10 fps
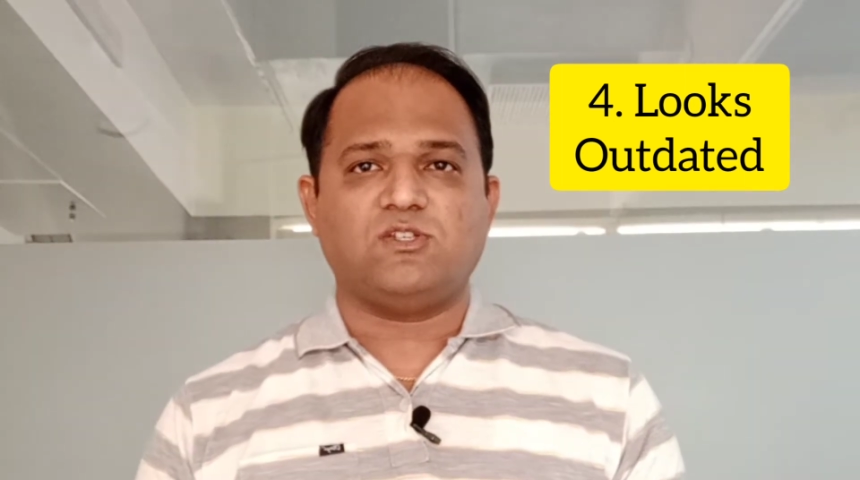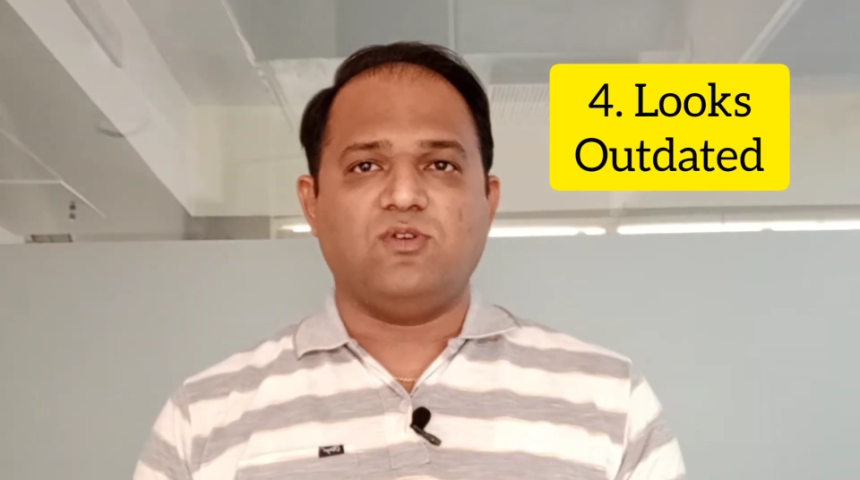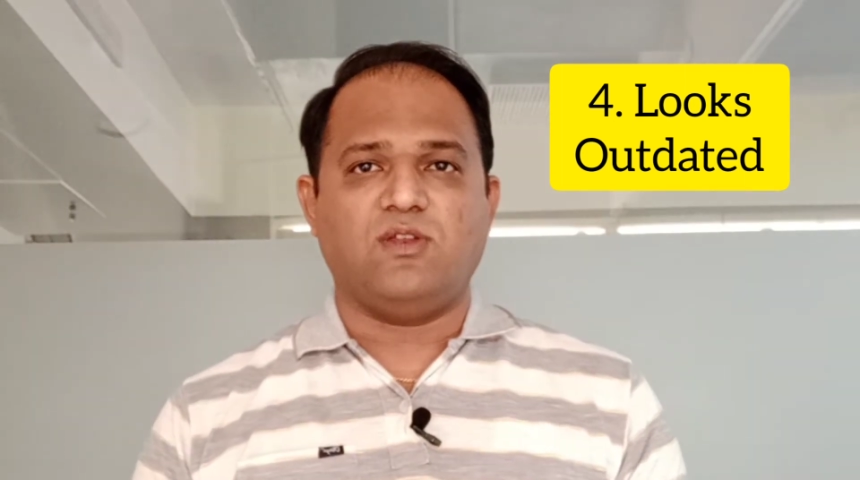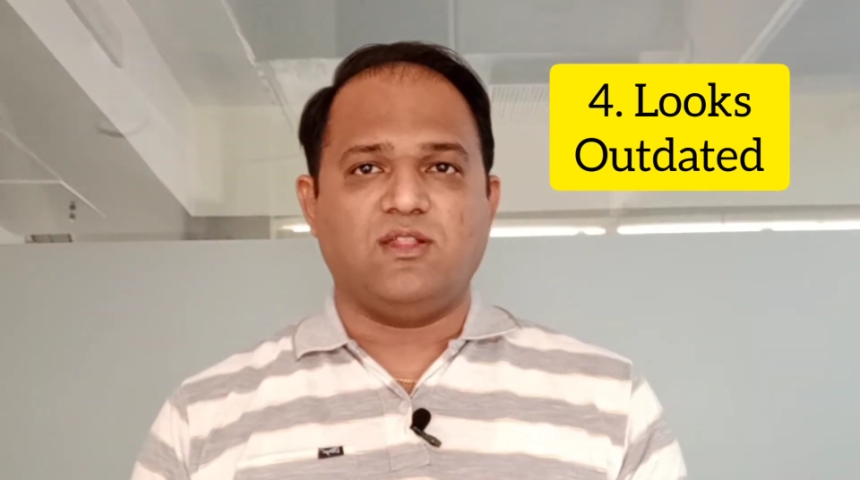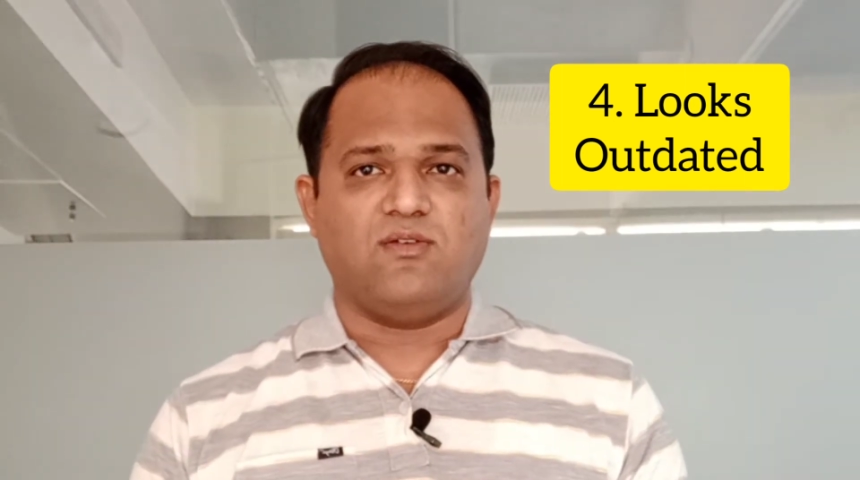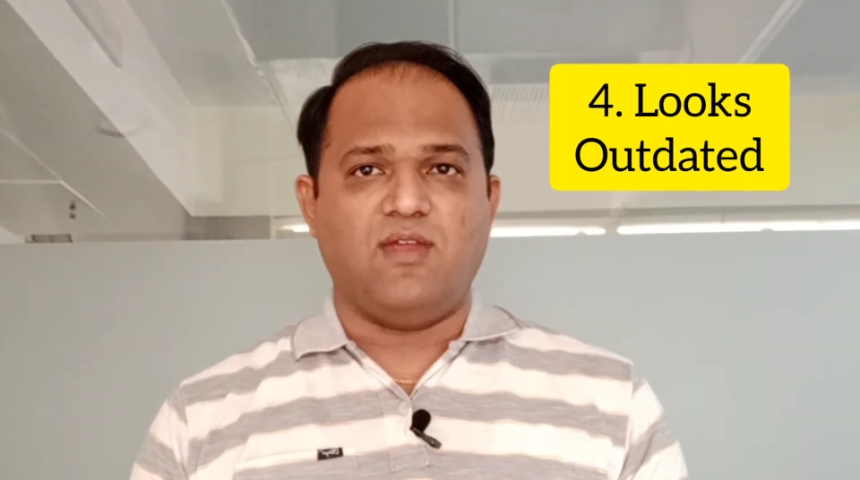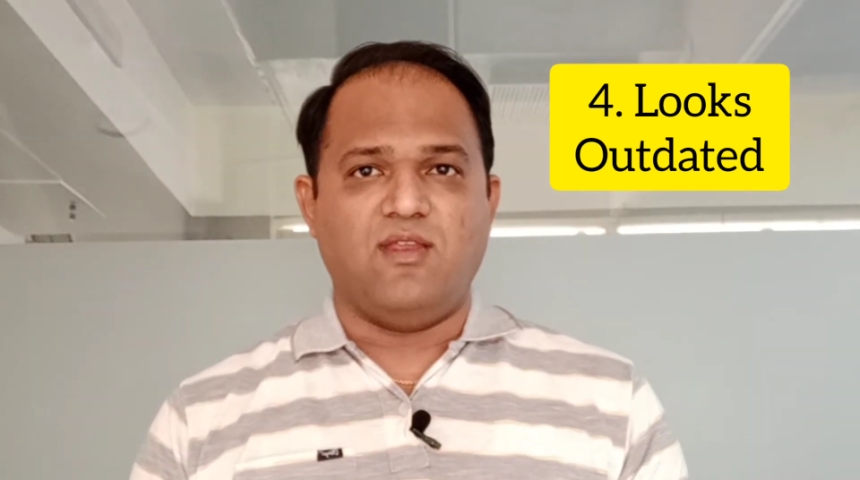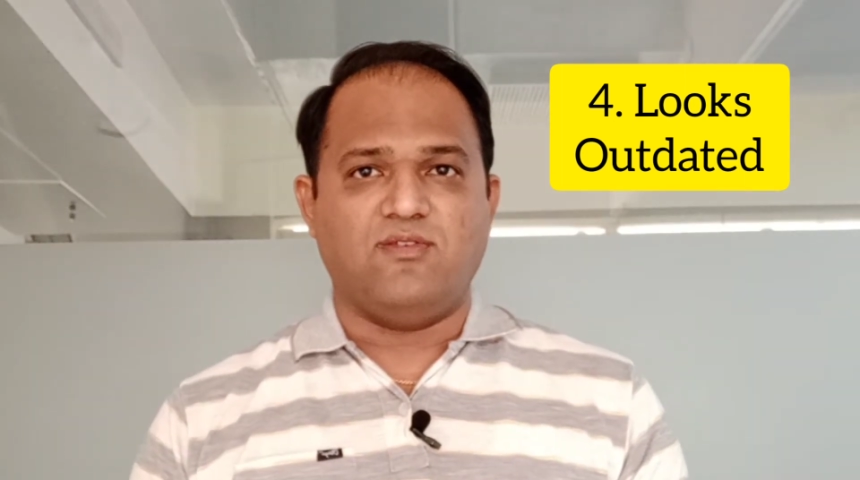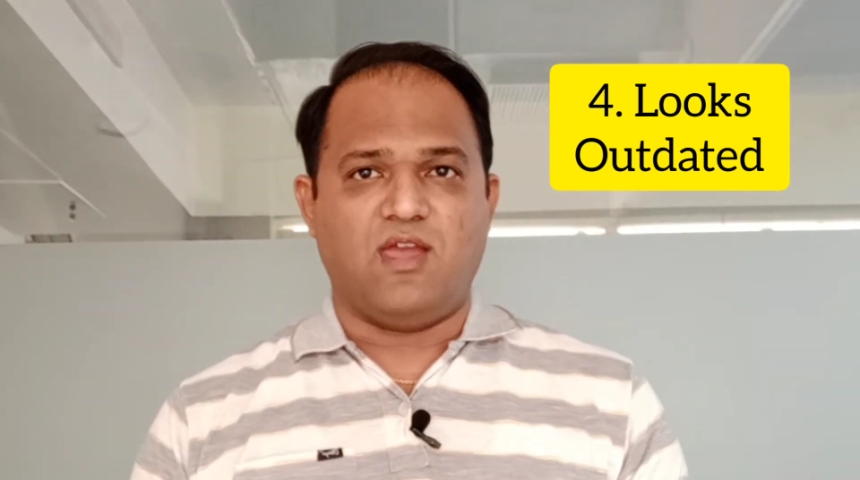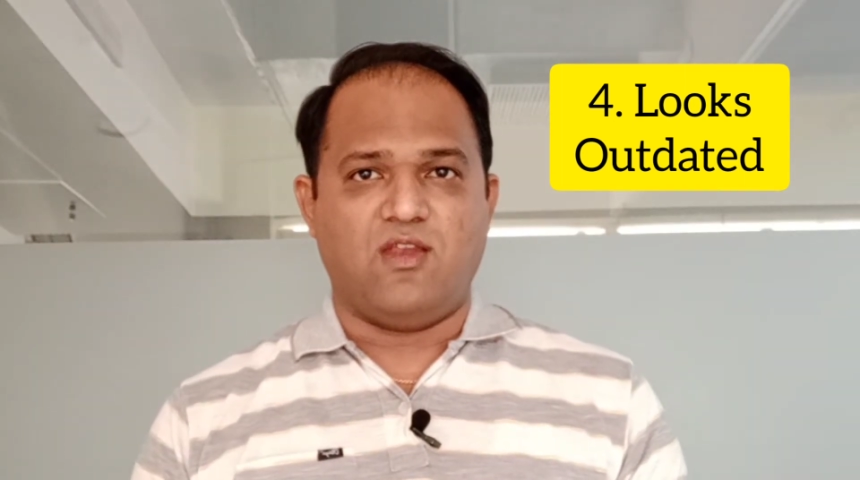during the
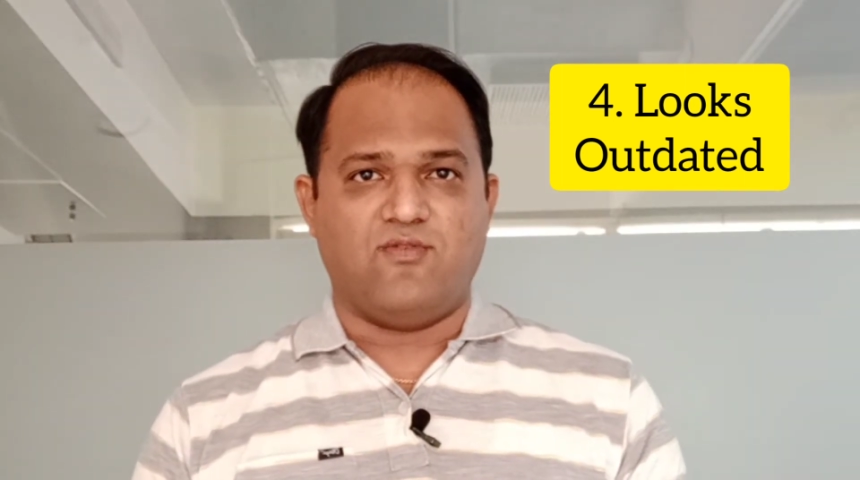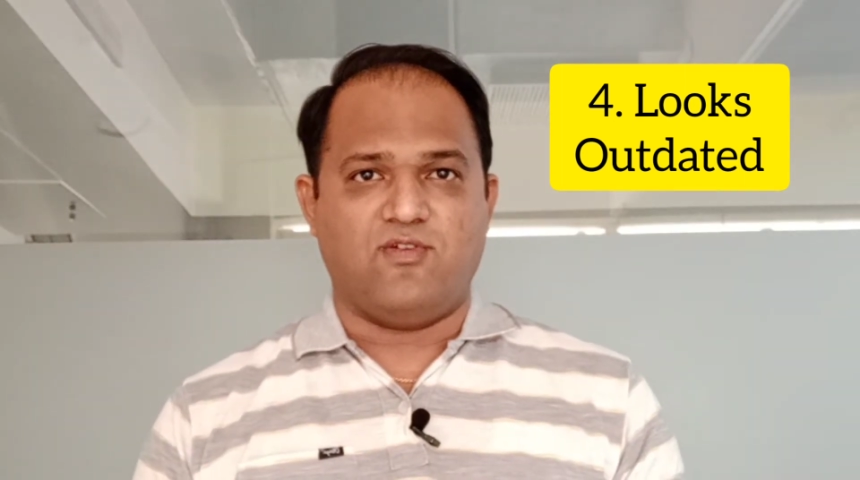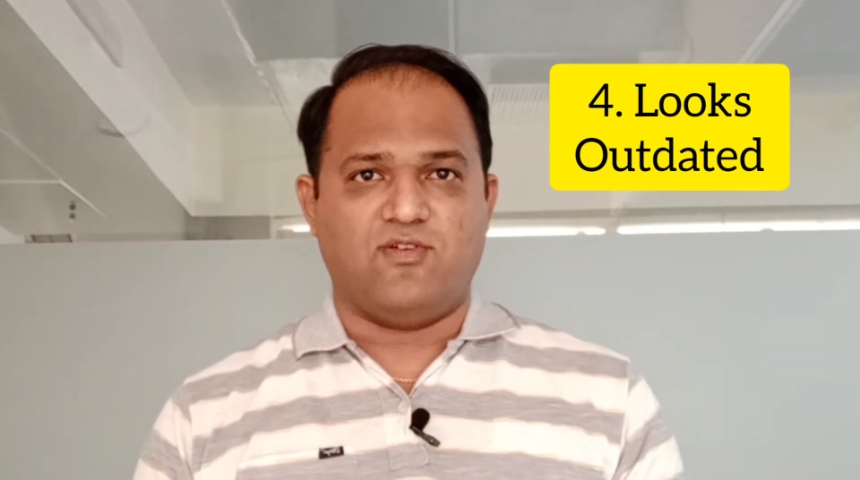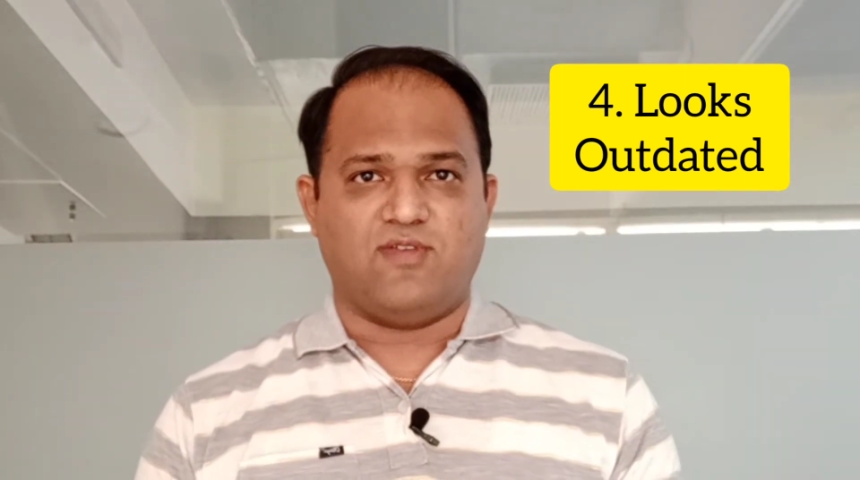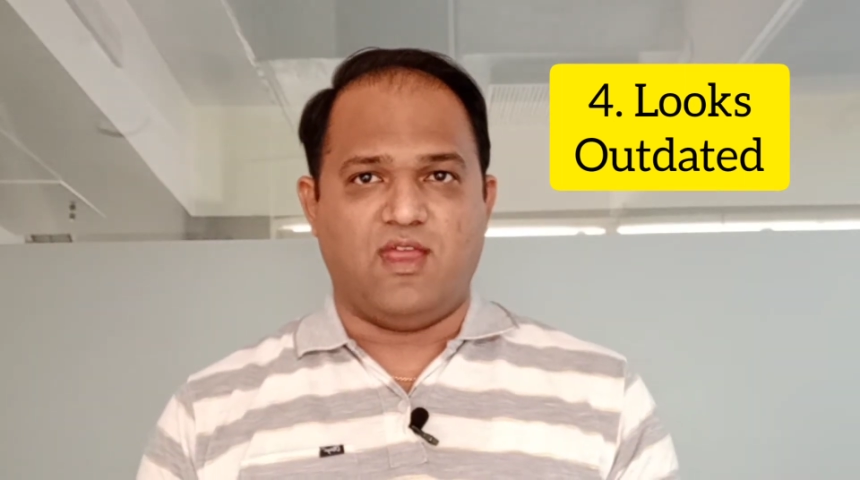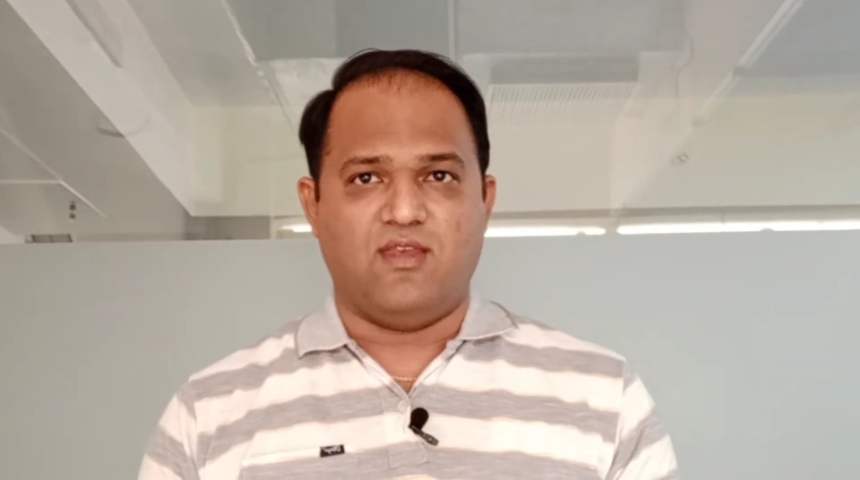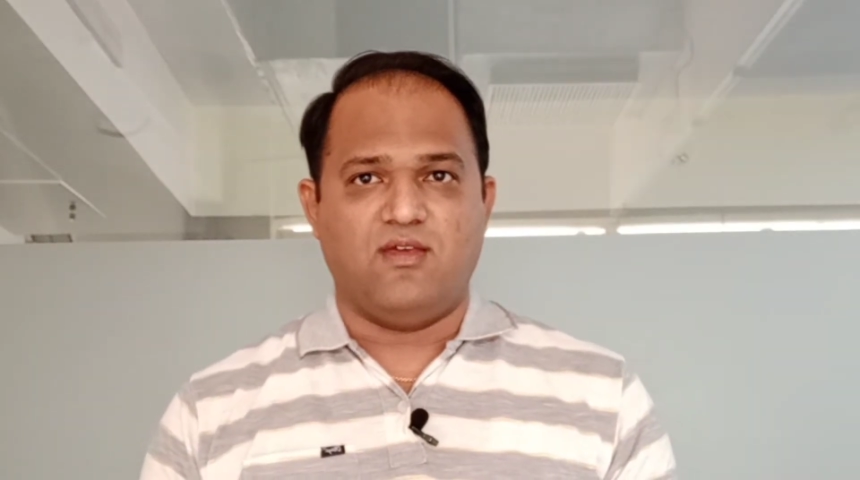redesign of your site.